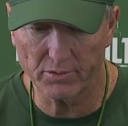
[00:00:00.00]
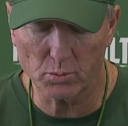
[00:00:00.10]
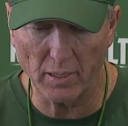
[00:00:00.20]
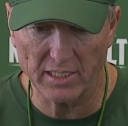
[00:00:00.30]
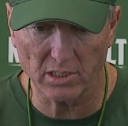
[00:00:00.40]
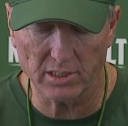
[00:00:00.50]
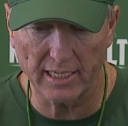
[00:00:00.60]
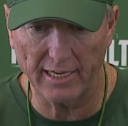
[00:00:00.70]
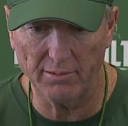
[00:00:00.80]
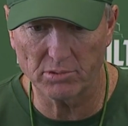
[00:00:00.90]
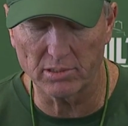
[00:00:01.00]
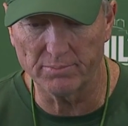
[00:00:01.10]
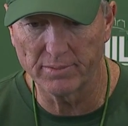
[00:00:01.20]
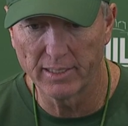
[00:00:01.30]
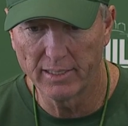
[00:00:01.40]
for special teams, and
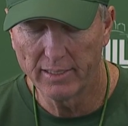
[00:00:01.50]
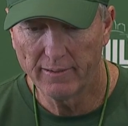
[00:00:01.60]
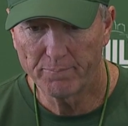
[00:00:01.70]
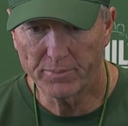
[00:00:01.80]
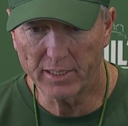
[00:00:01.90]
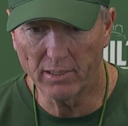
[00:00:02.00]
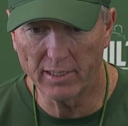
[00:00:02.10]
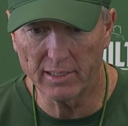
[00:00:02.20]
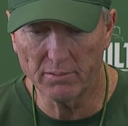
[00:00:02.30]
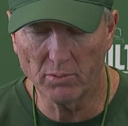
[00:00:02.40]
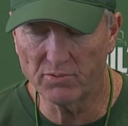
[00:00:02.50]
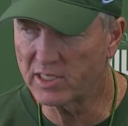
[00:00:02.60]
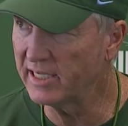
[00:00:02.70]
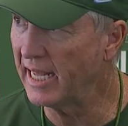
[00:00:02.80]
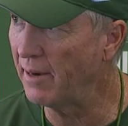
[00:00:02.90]
you know we've
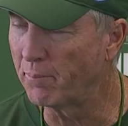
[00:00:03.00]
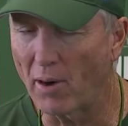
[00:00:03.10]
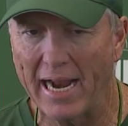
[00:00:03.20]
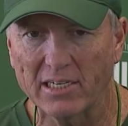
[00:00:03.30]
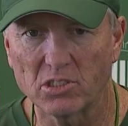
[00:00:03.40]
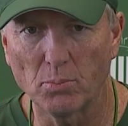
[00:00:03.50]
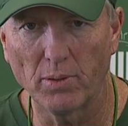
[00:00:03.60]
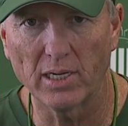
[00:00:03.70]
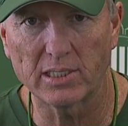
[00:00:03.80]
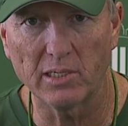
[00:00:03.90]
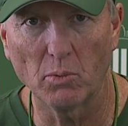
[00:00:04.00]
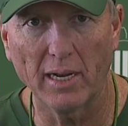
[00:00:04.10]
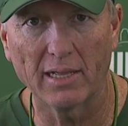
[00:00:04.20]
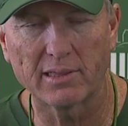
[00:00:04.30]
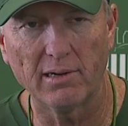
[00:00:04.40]
seen that in practice a bunch. And he went
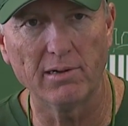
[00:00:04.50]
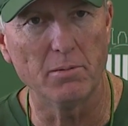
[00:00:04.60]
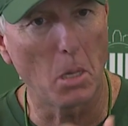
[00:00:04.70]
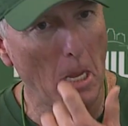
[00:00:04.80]
out there and